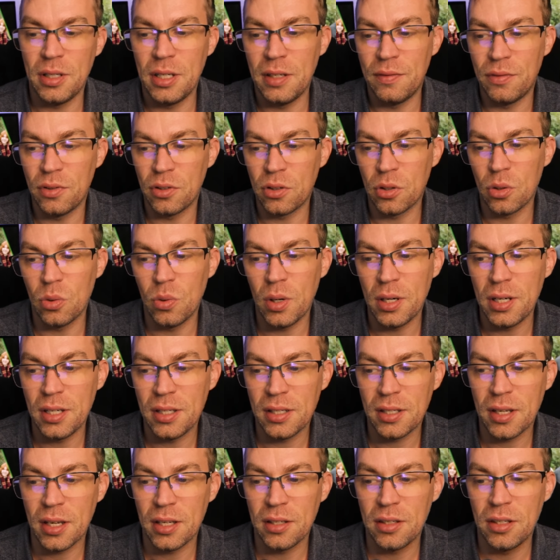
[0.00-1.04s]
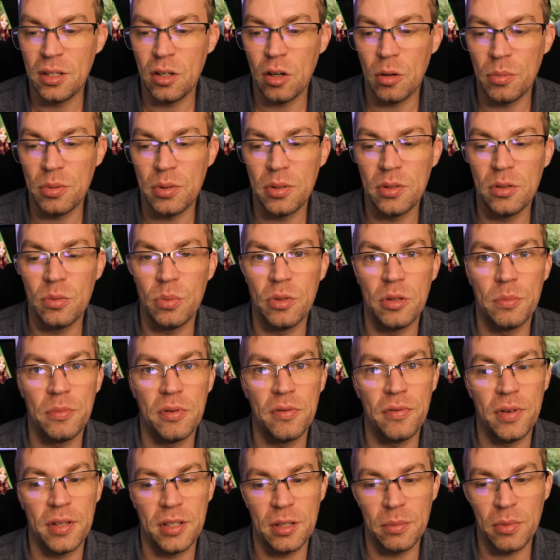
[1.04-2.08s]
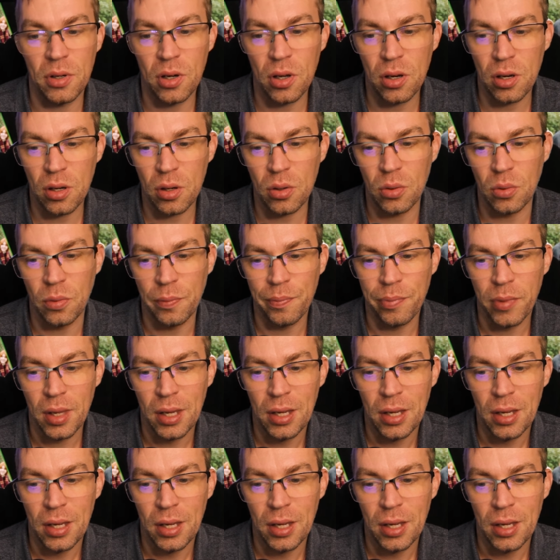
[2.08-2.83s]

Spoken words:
you need for school and discuss the options with Professor McGonagall.